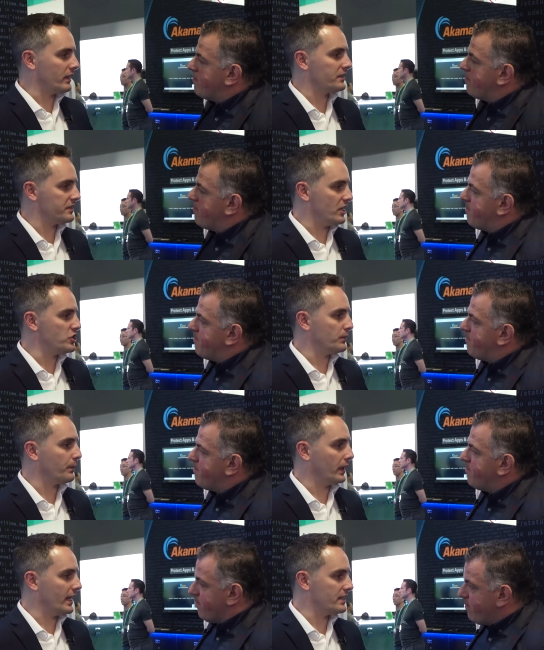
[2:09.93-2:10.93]

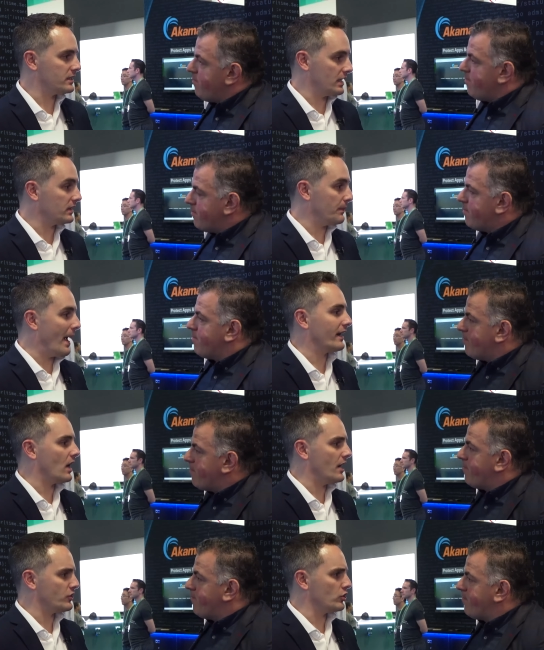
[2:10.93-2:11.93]
Speaker 1: monetization plans that the
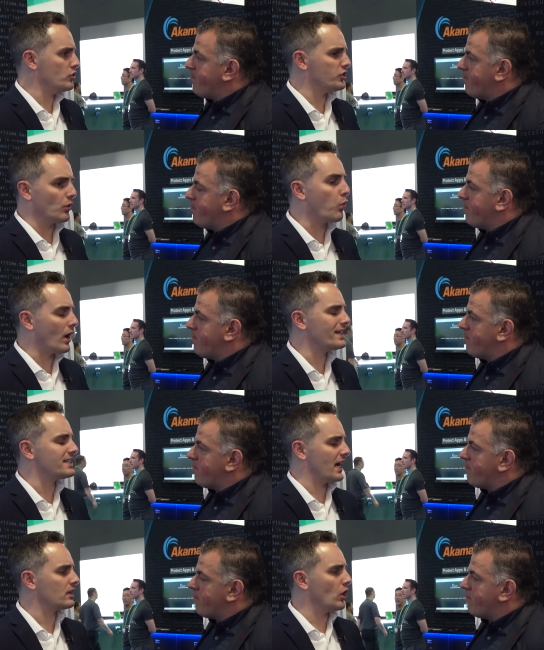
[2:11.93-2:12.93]
bad guys are using. What
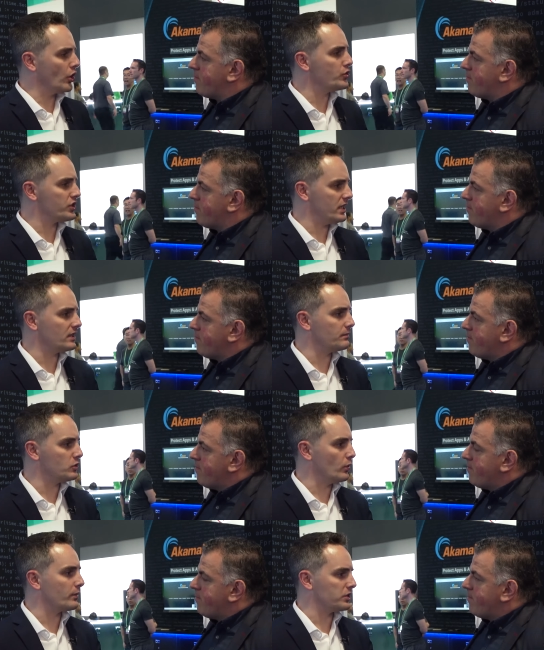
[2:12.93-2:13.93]
exactly are you seeing
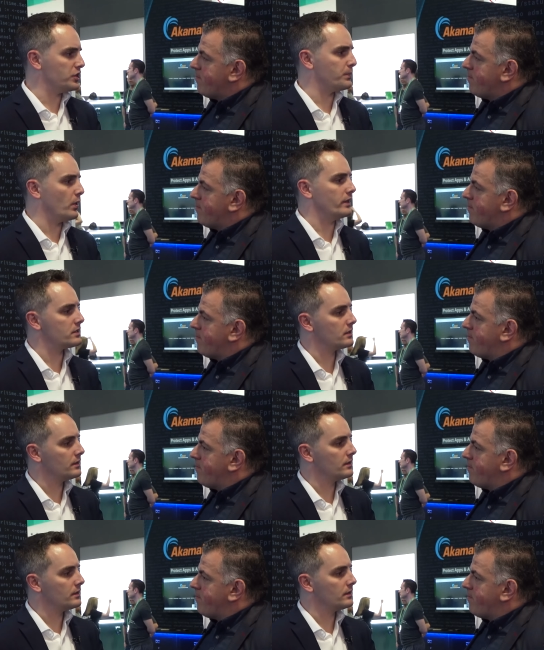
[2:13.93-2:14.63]
them doing with these points?